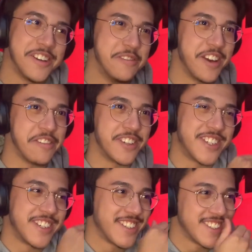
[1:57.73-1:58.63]
Having
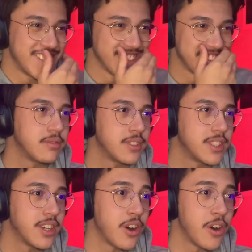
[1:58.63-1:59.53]
chills.
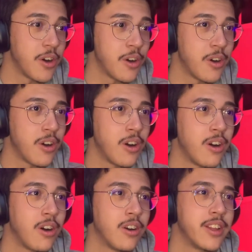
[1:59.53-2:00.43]

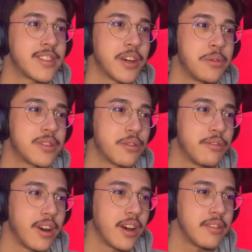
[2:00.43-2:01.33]
Oh, that's how he
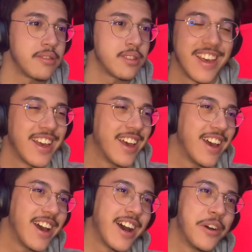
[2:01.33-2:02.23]
survives?
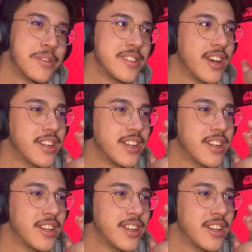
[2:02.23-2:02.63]
I was not